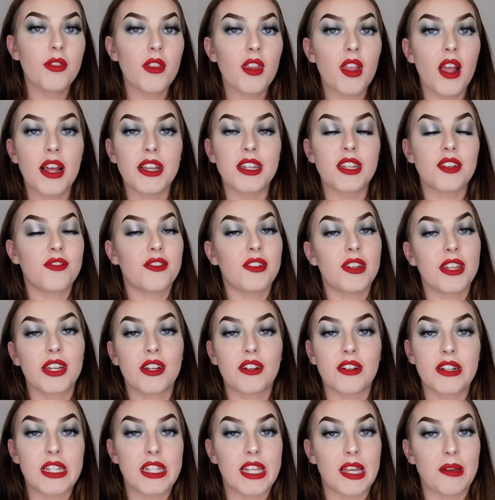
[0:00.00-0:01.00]
I definitely
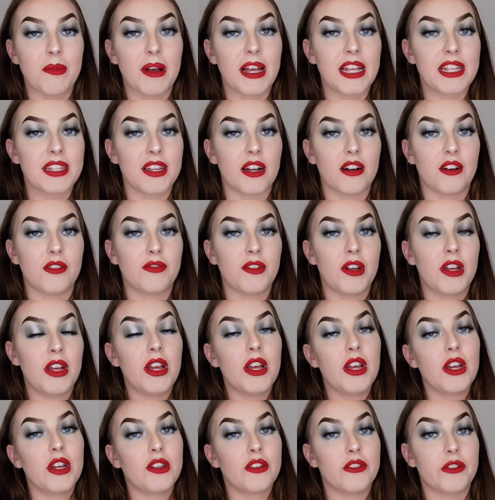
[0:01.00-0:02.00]
could see myself
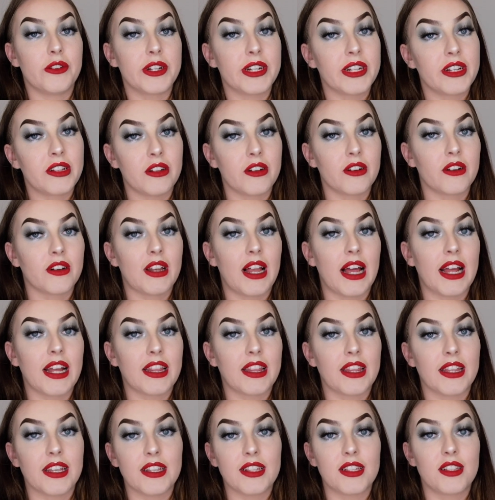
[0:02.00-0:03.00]
doing a look like
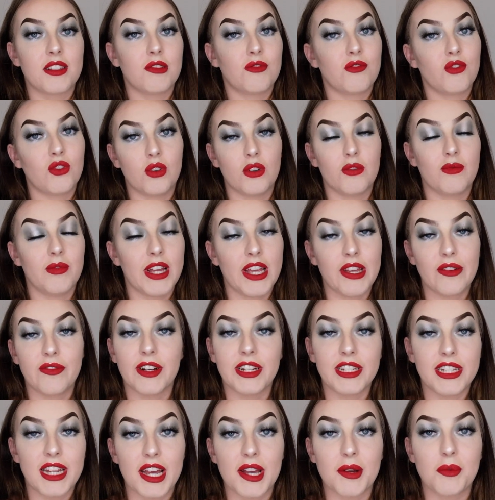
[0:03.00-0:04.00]
this for
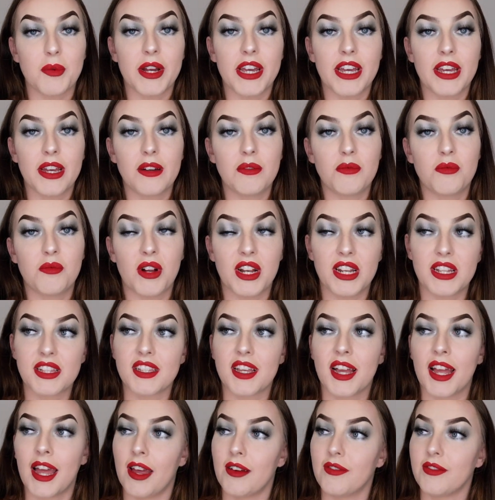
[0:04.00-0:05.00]
everyday wear once
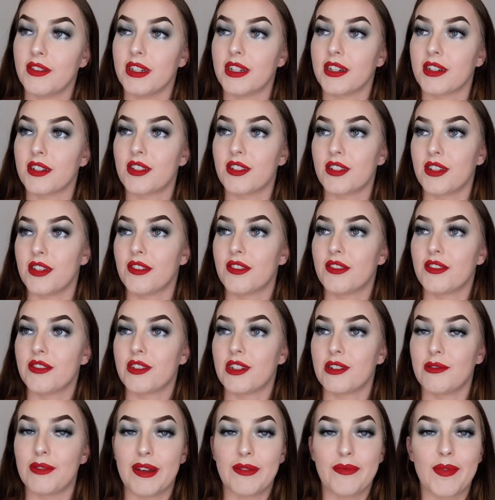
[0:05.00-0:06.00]
I have an excuse
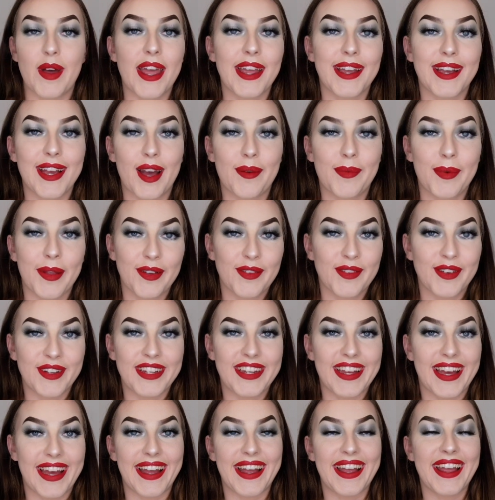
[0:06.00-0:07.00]
to wear makeup every
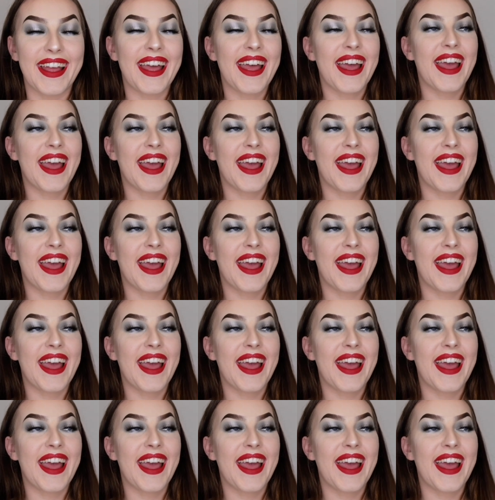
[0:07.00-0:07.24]
day.